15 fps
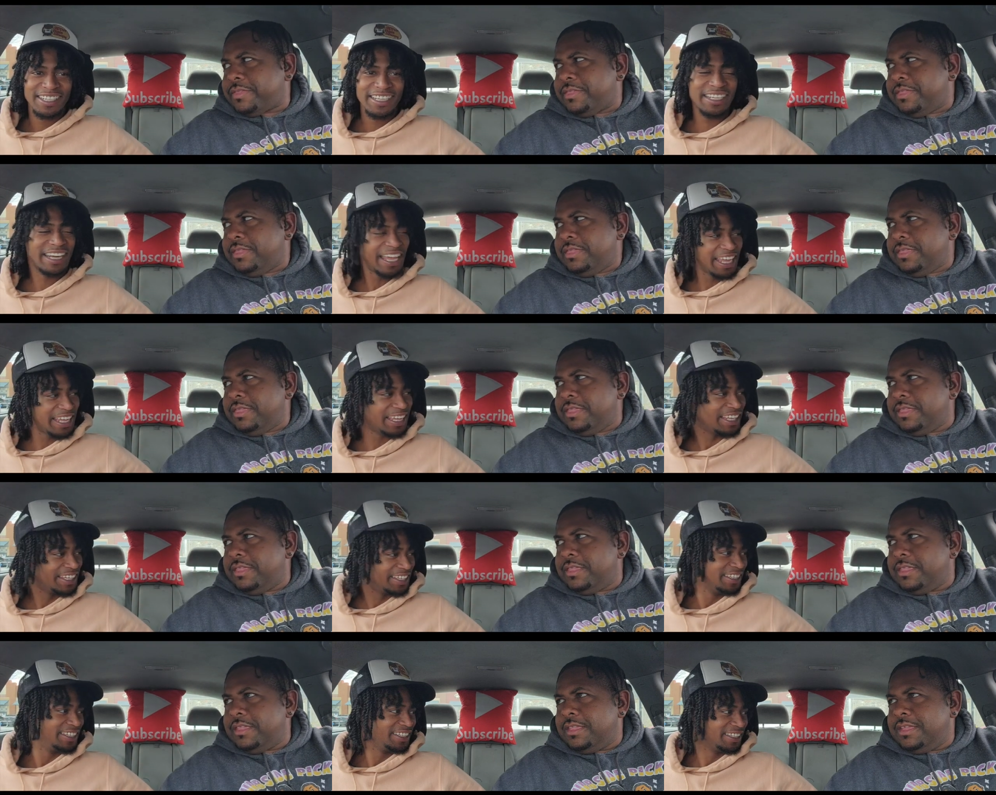Speaker 1: It
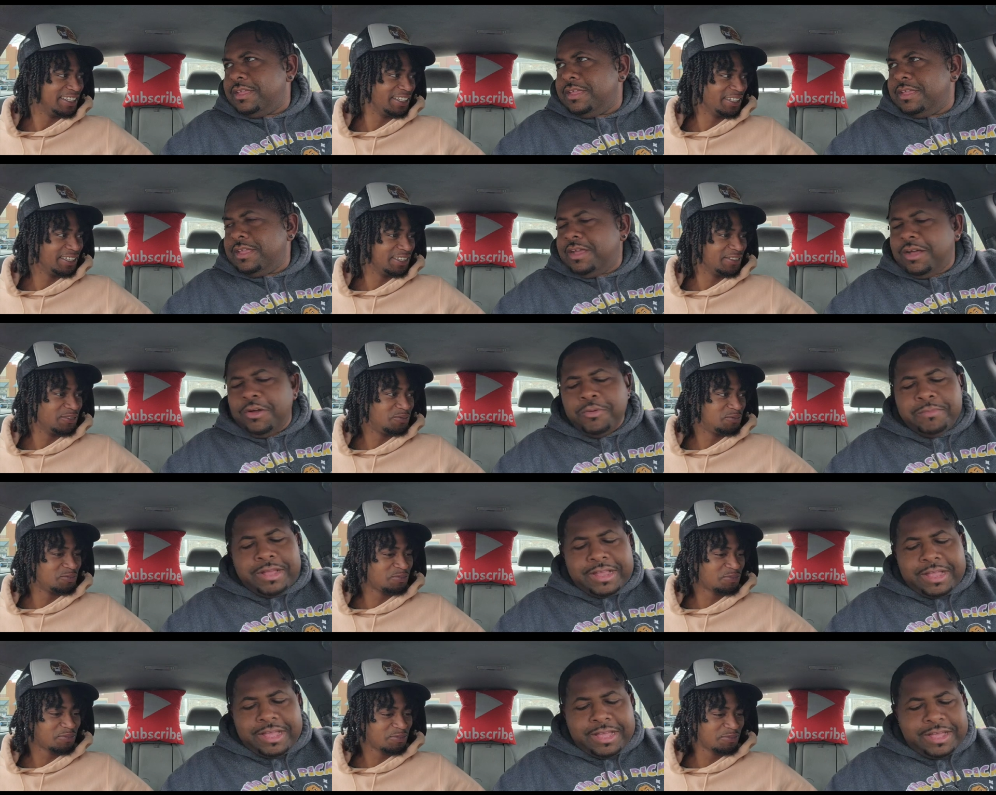ain't. Oh,
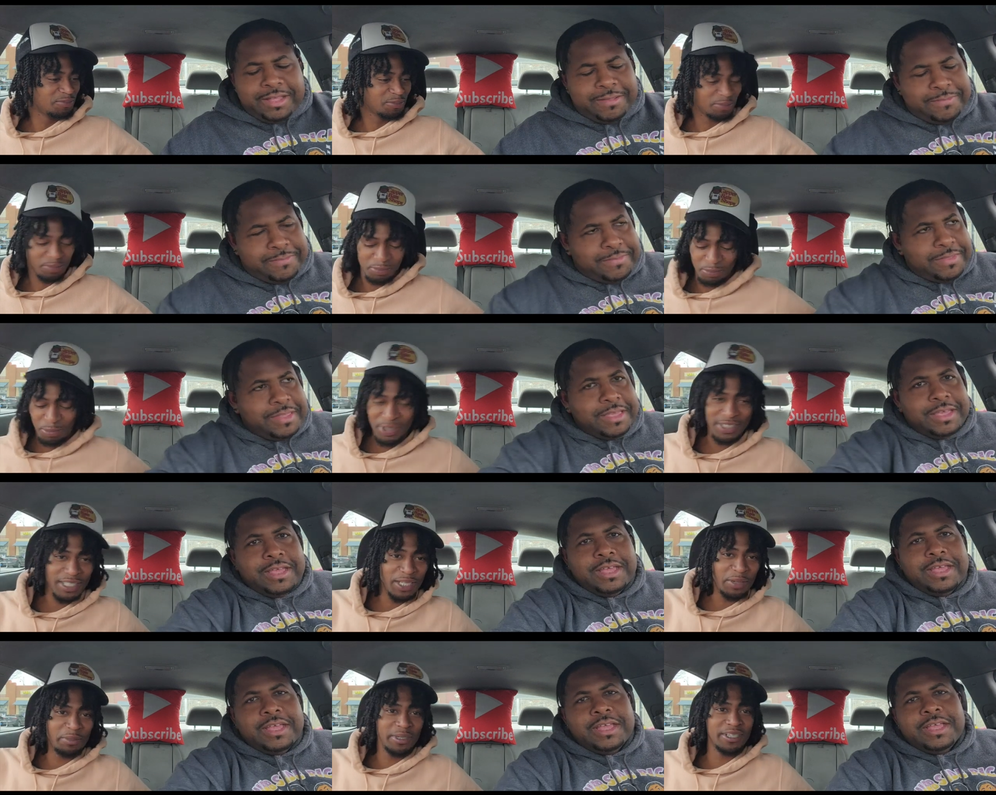my God. What's
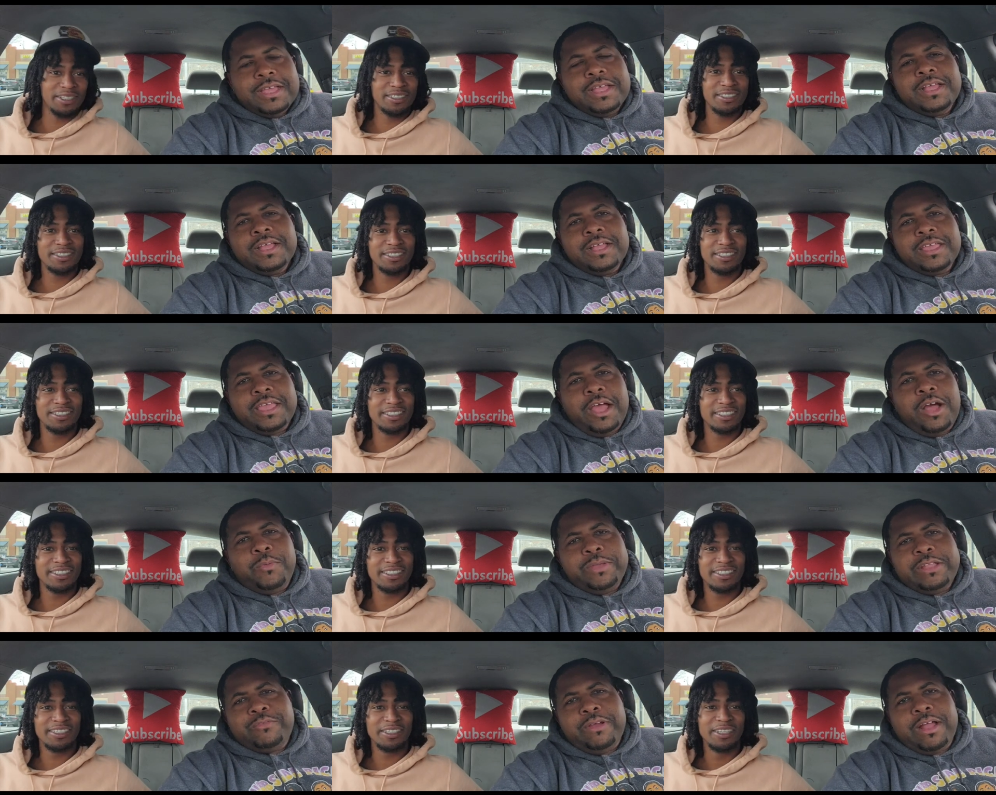Lent, bro? Y'all,
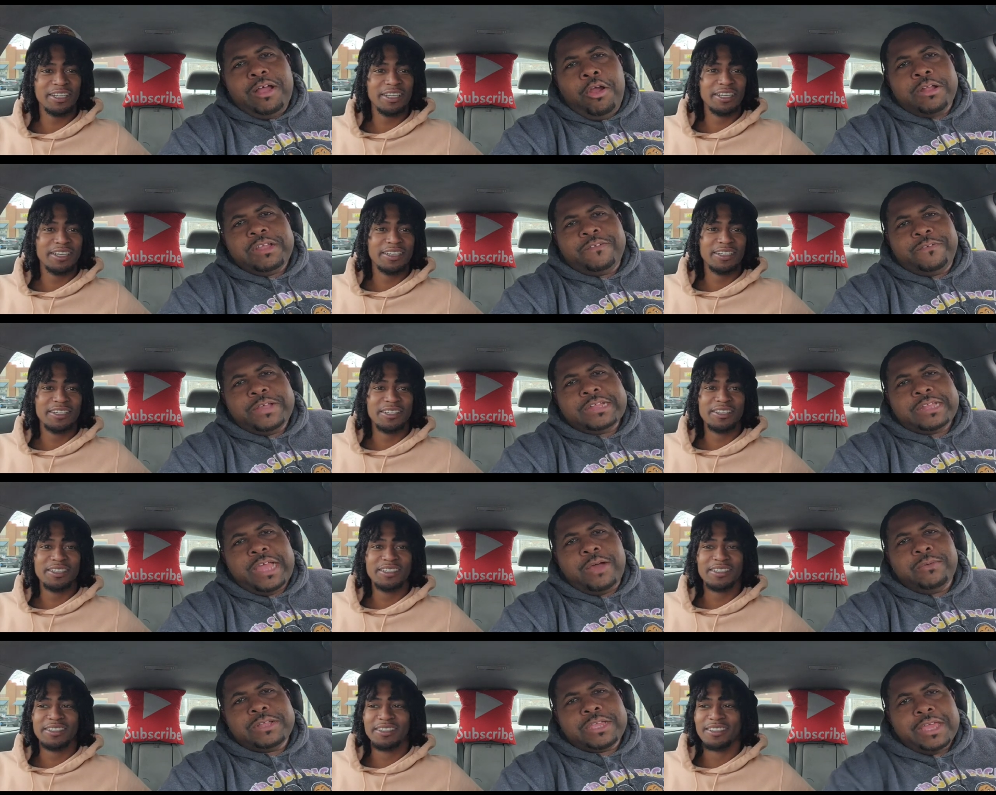we trying Hardee's fish
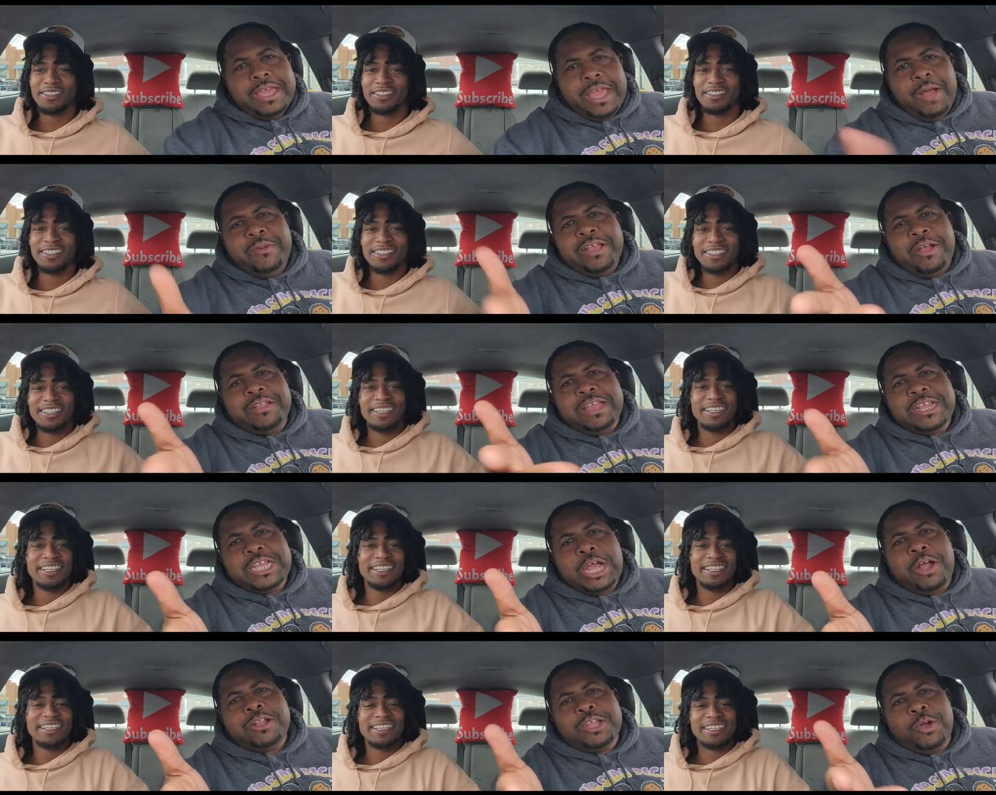sandwich, and we gonna let
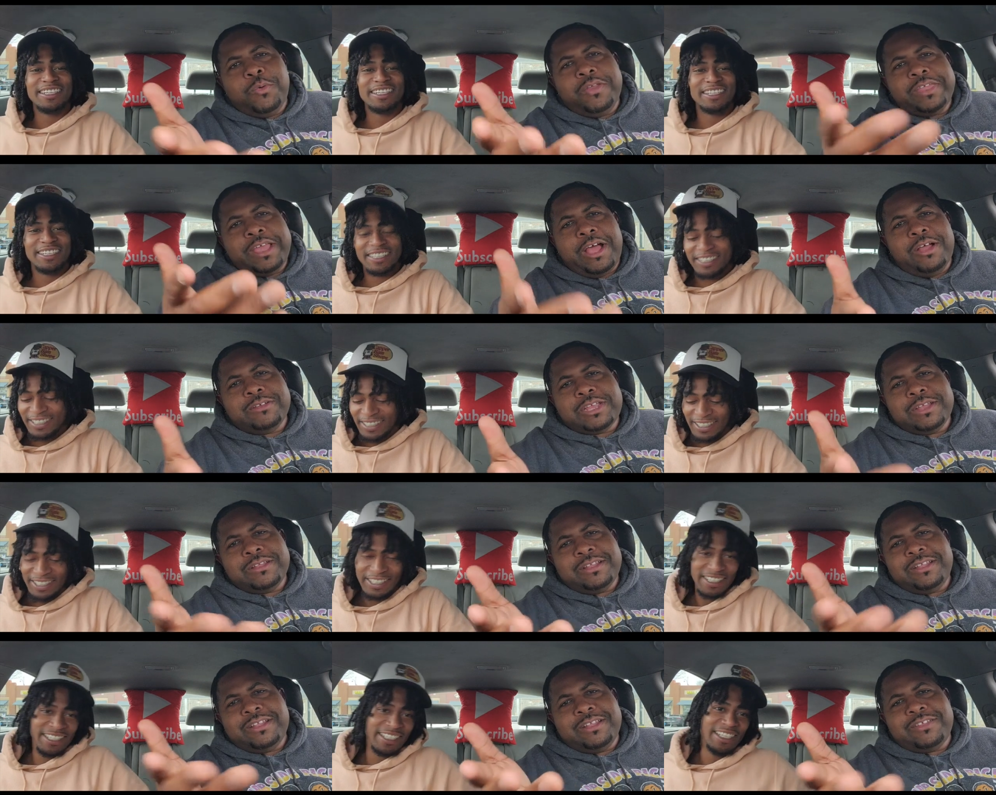y'all know whether y'all
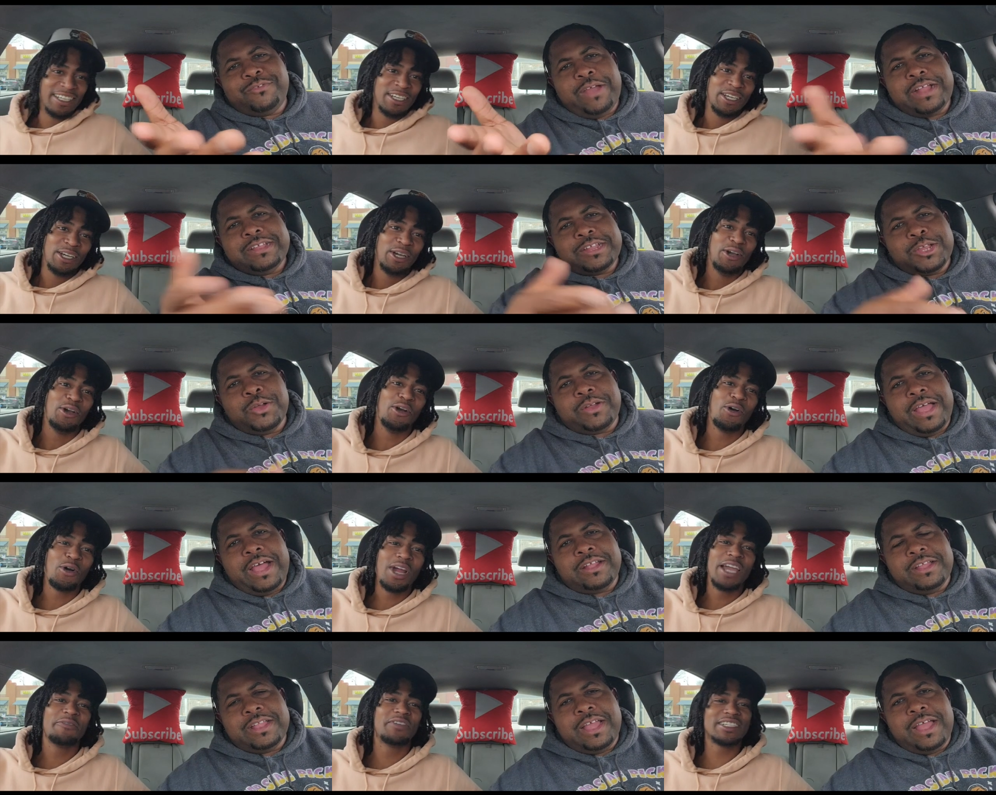should try this joker
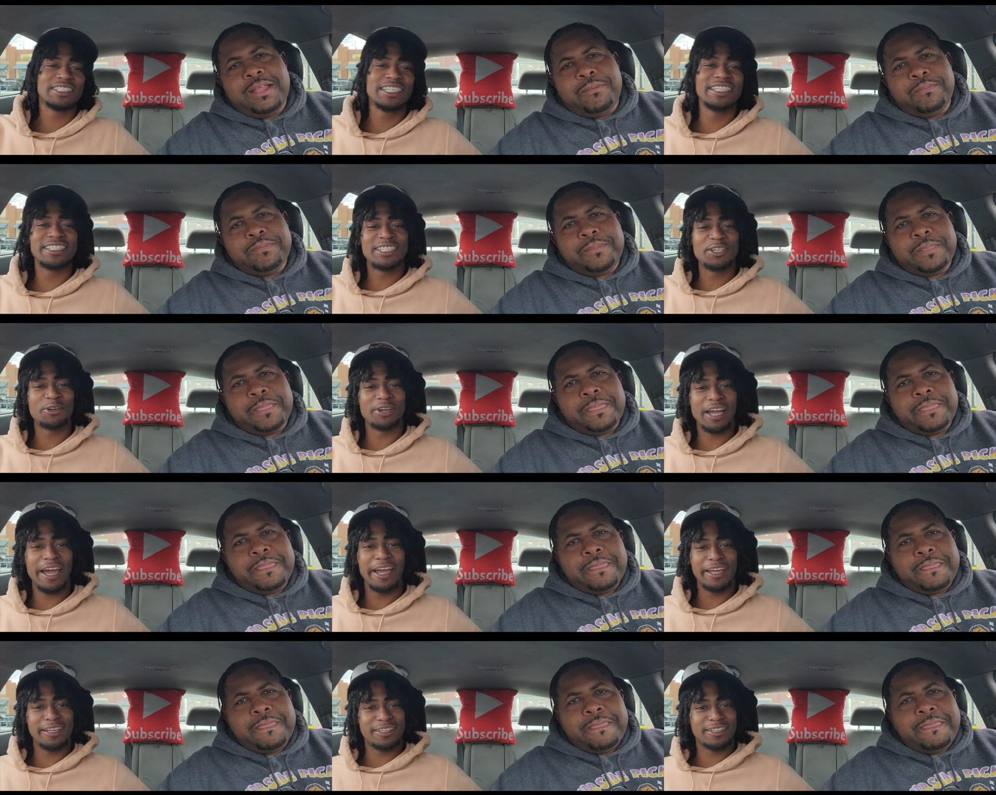
Speaker 2: out or if it's Lenty or
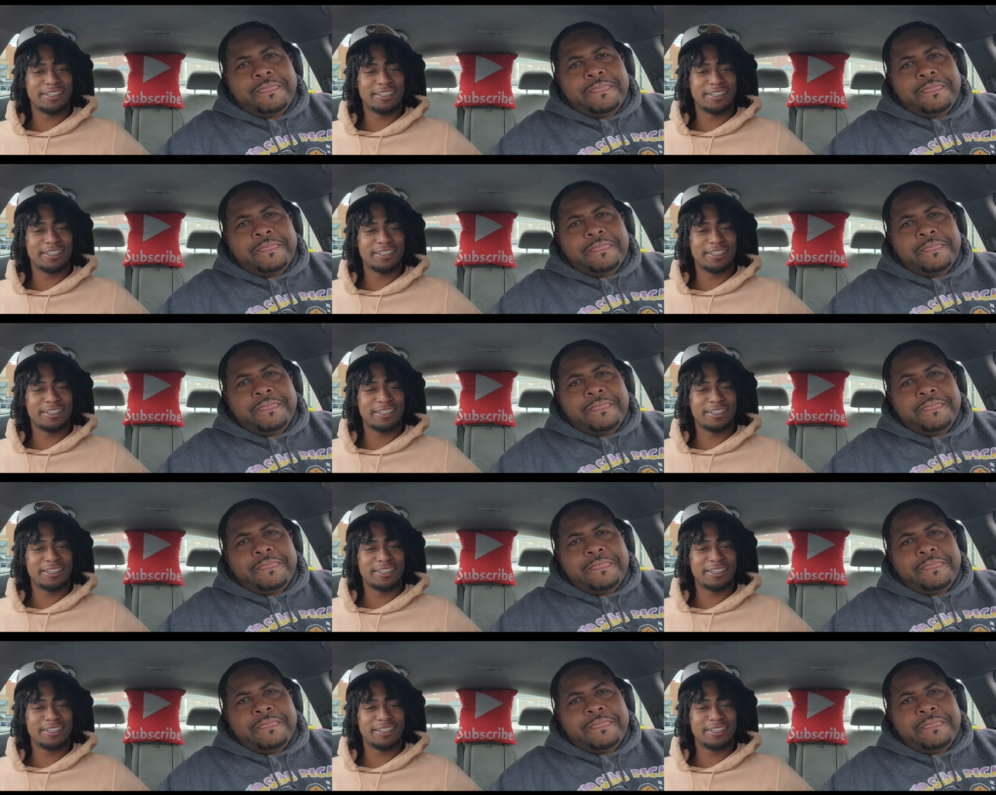not.